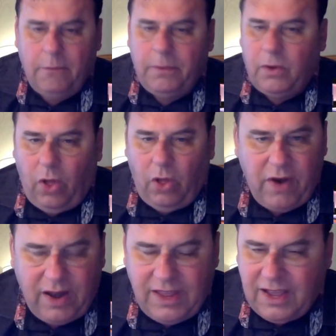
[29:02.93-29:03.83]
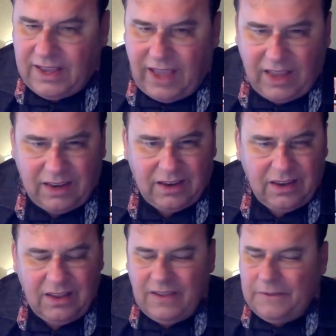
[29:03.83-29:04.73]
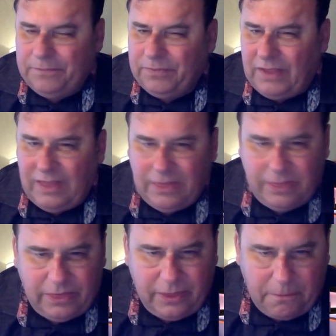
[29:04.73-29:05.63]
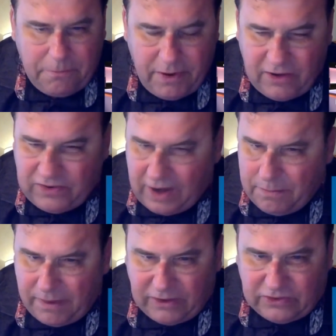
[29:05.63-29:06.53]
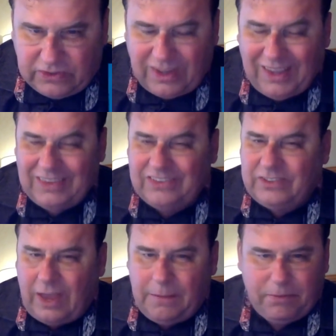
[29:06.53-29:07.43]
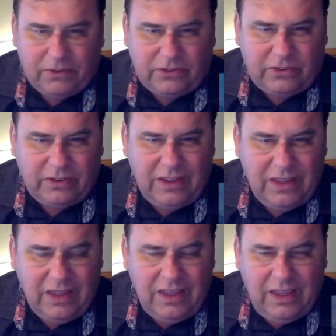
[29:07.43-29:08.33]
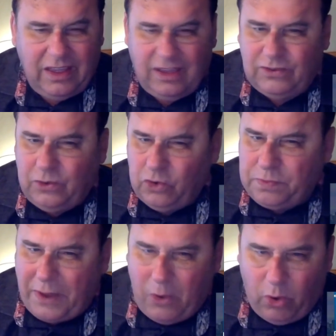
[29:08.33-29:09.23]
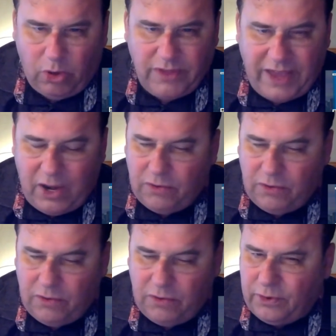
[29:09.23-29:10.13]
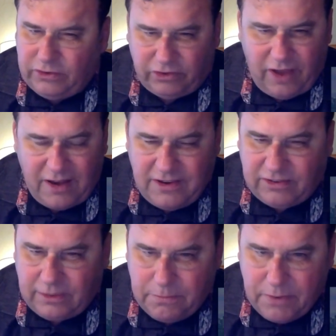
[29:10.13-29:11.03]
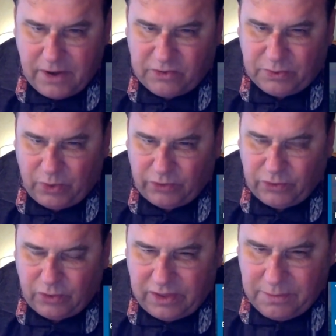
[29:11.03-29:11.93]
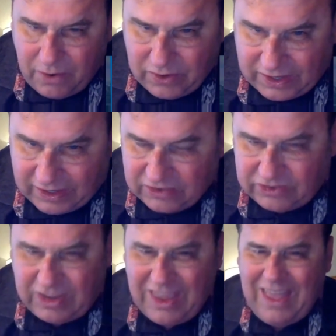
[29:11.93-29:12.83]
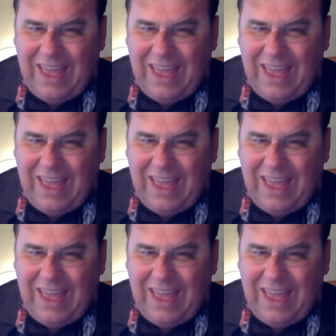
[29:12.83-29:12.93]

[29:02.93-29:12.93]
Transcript: But already, again, the British airbase in Cyprus is used by all NATO forces, not just the British, but also the Americans.